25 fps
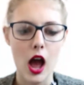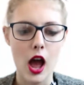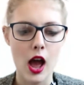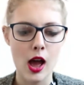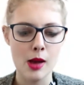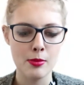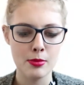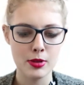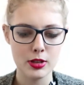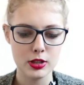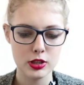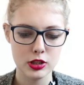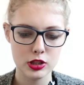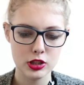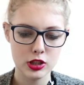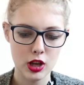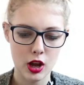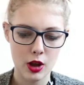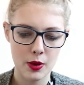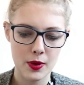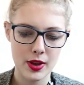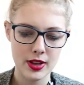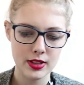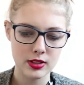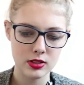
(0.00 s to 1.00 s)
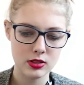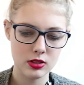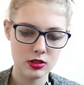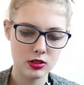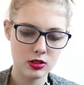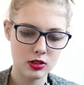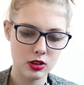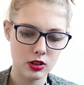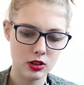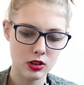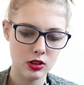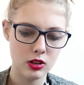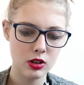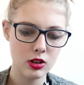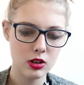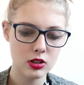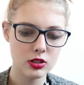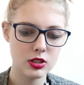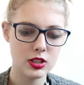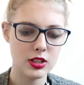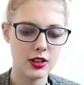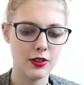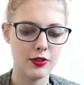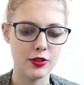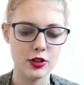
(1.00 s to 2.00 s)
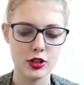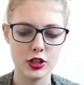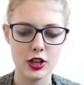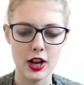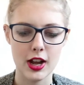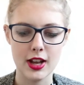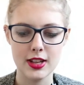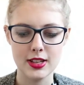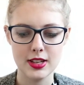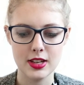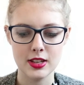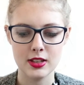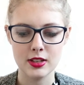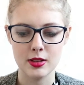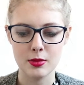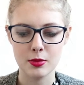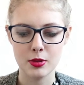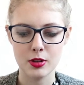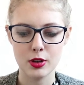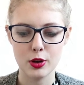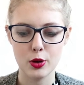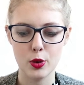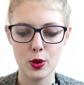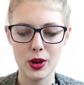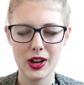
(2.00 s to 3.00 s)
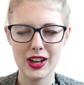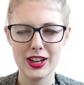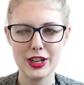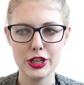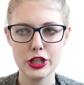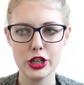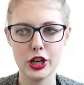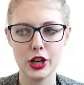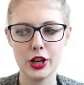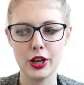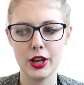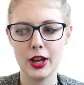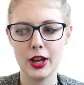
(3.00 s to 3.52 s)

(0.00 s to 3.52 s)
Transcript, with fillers: Um, so it's got lots of different shades in, so I'm going to quickly show